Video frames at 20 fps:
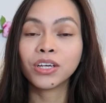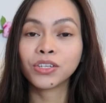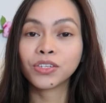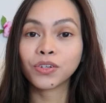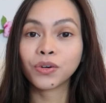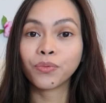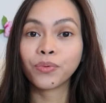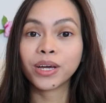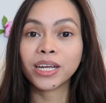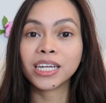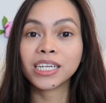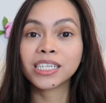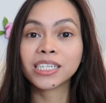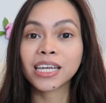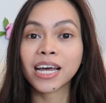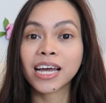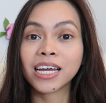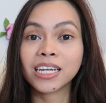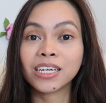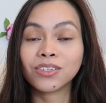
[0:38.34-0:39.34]
So we
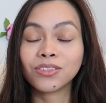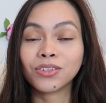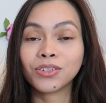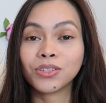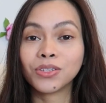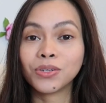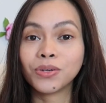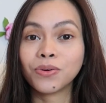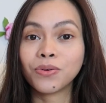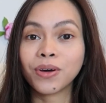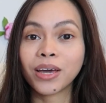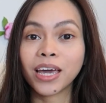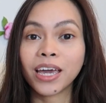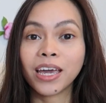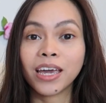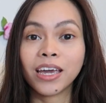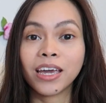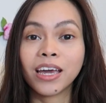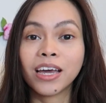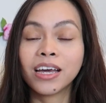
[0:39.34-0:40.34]
decided to do
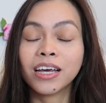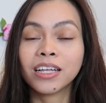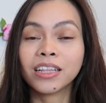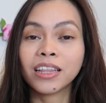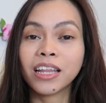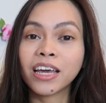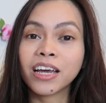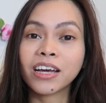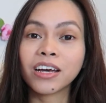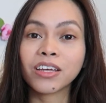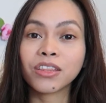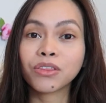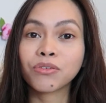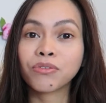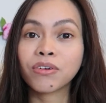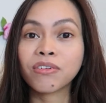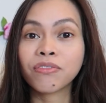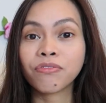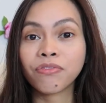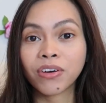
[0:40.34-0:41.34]
a like a
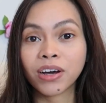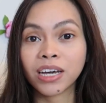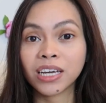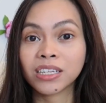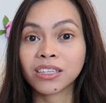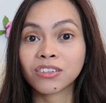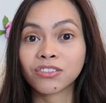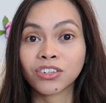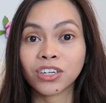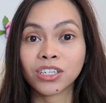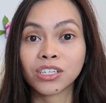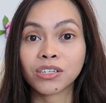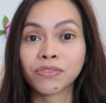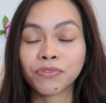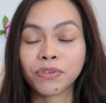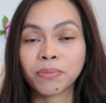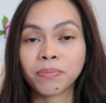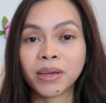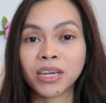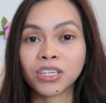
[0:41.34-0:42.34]
refined
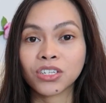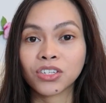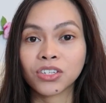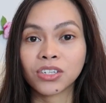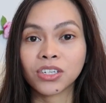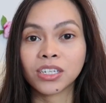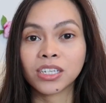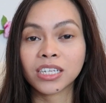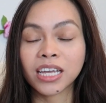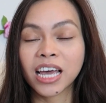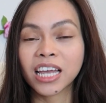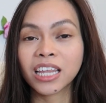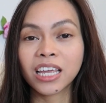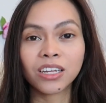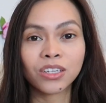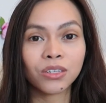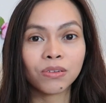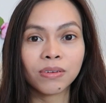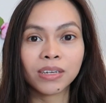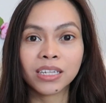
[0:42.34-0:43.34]
transformation. I
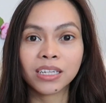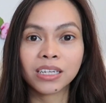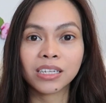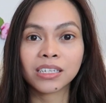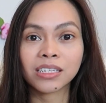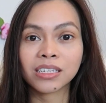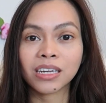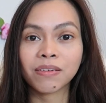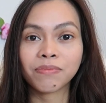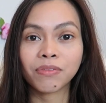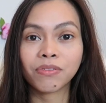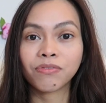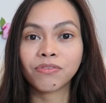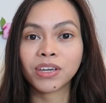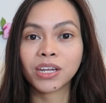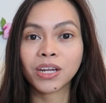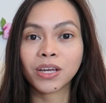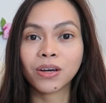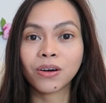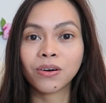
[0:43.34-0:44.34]
like doing this type of
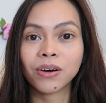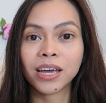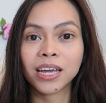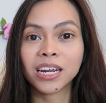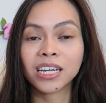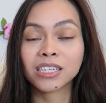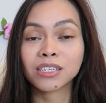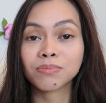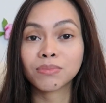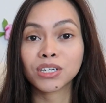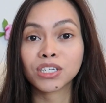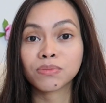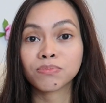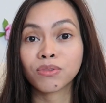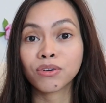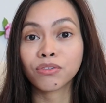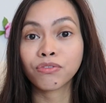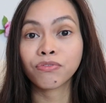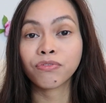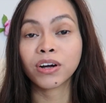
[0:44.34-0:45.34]
video and it's much
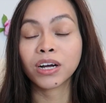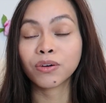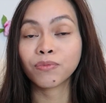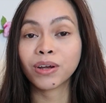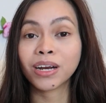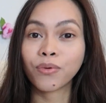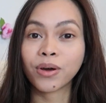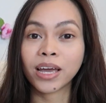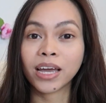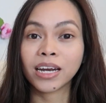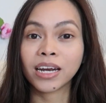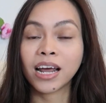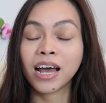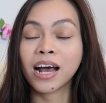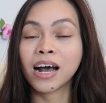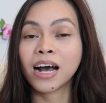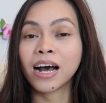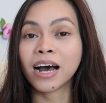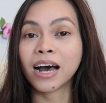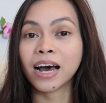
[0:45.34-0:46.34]
more fun when
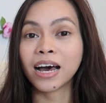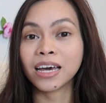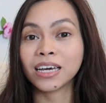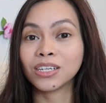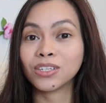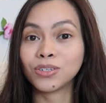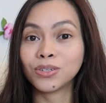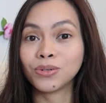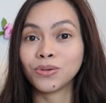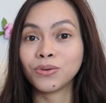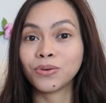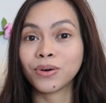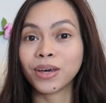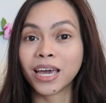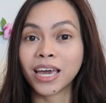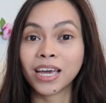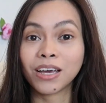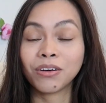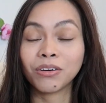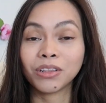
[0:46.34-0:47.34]
I
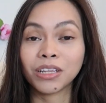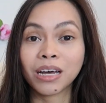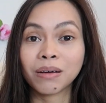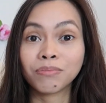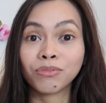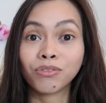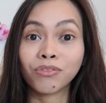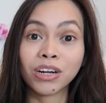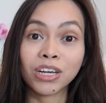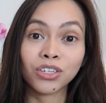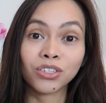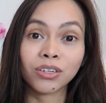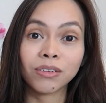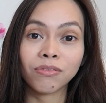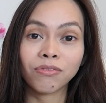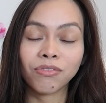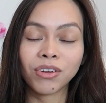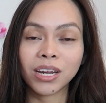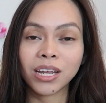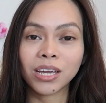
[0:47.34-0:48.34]
do a
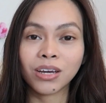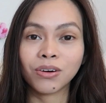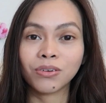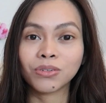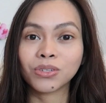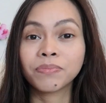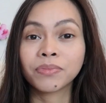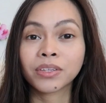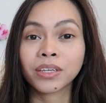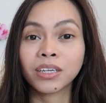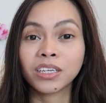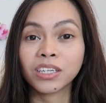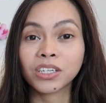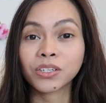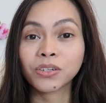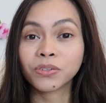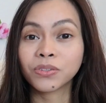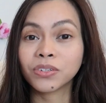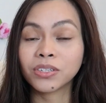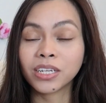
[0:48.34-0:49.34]
collaboration video. Yeah,
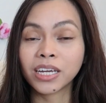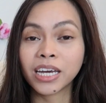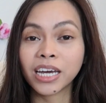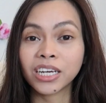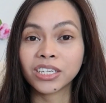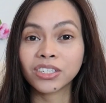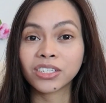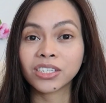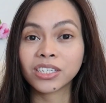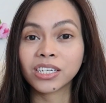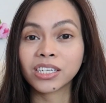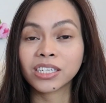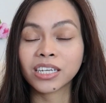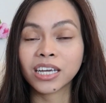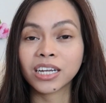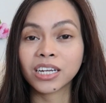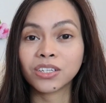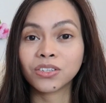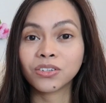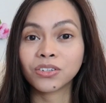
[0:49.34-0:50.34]
so today I just
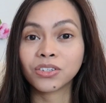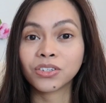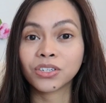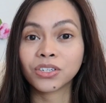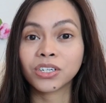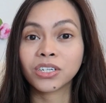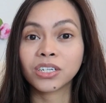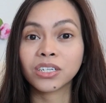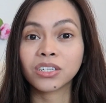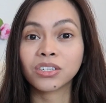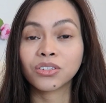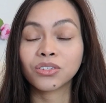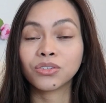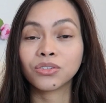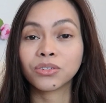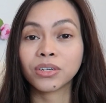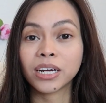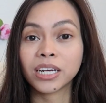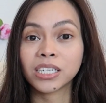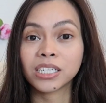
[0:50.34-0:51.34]
decided to turn this
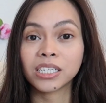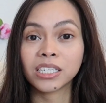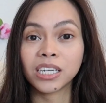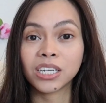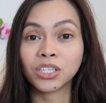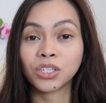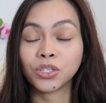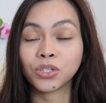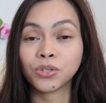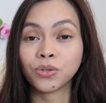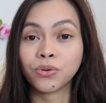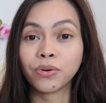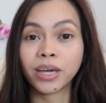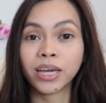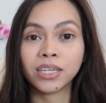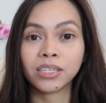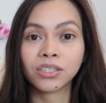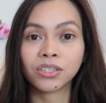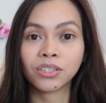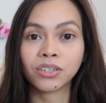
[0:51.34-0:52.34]
dress into
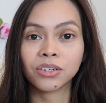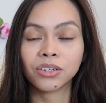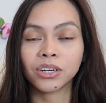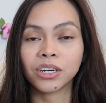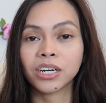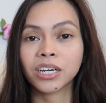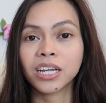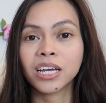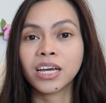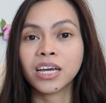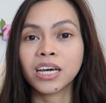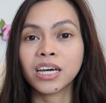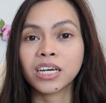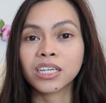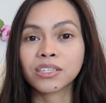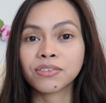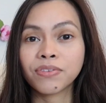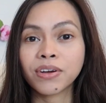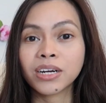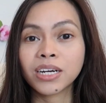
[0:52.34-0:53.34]
a skirt.
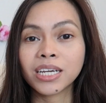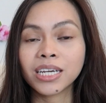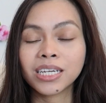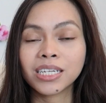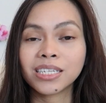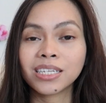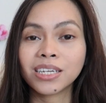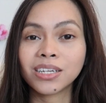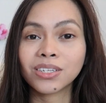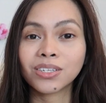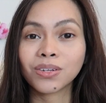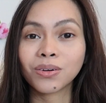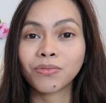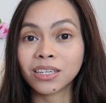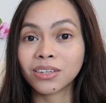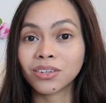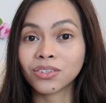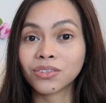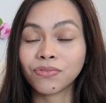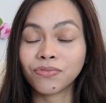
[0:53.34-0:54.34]
It's very easy. So
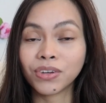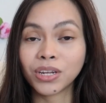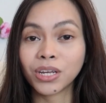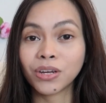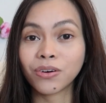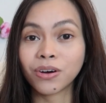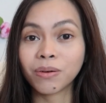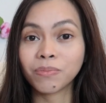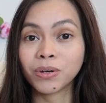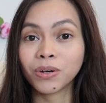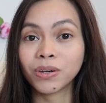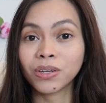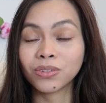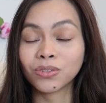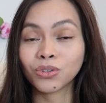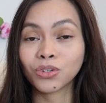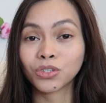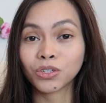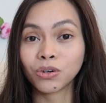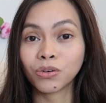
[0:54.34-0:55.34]
in this video, I'm
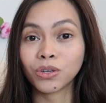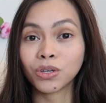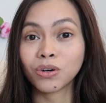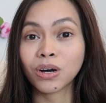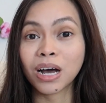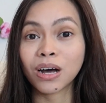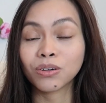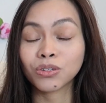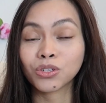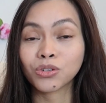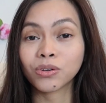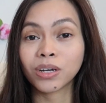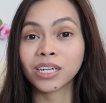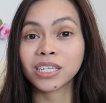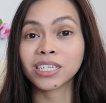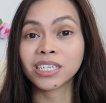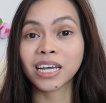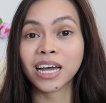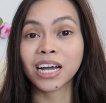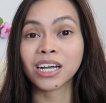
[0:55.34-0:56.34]
going to show you how to
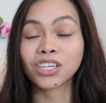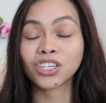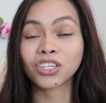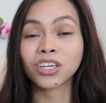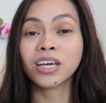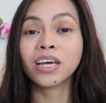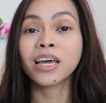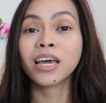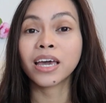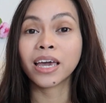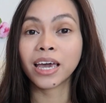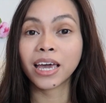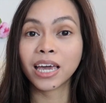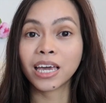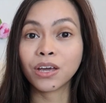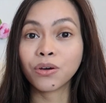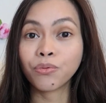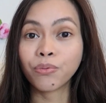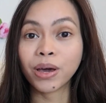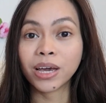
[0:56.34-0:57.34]
attach
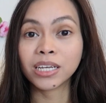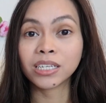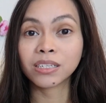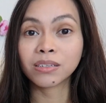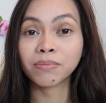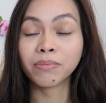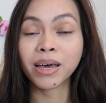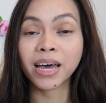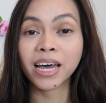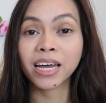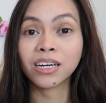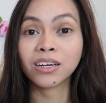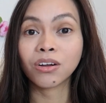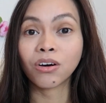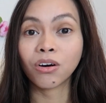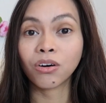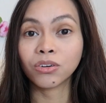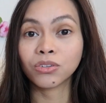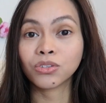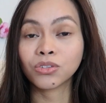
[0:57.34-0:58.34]
a
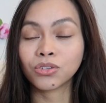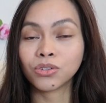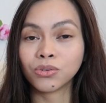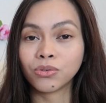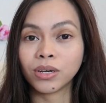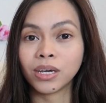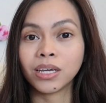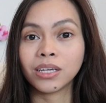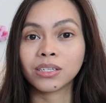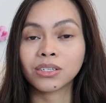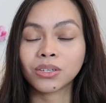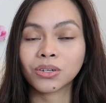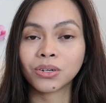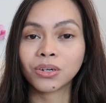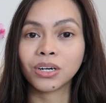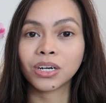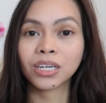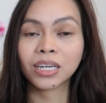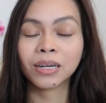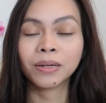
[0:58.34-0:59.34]
waistband onto a
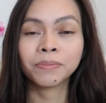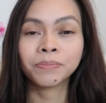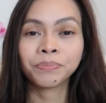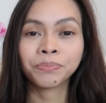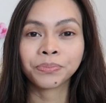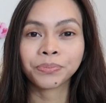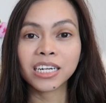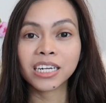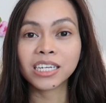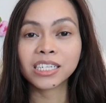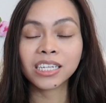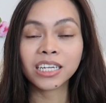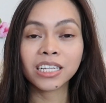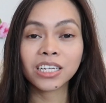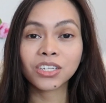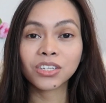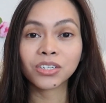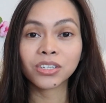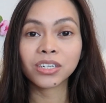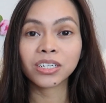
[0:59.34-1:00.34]
skirt and
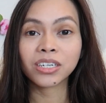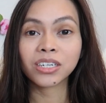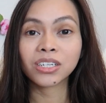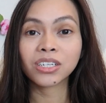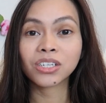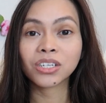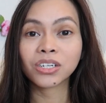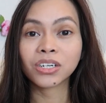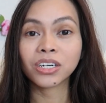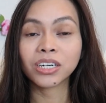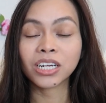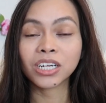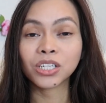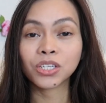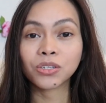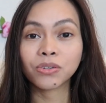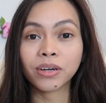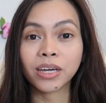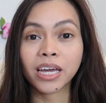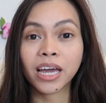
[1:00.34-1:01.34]
easily turn this skirt
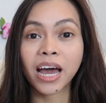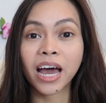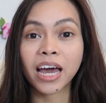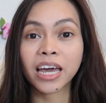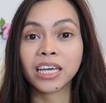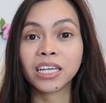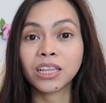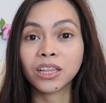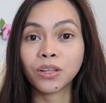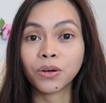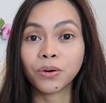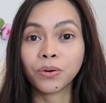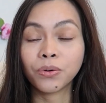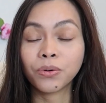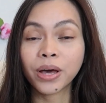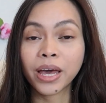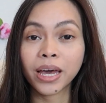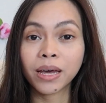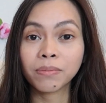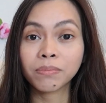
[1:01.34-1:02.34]
into a
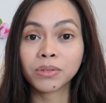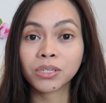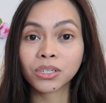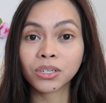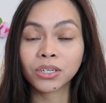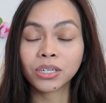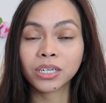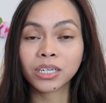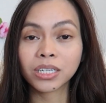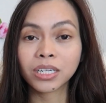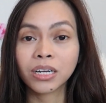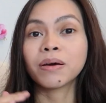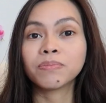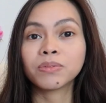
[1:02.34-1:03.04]
high-low hem skirt.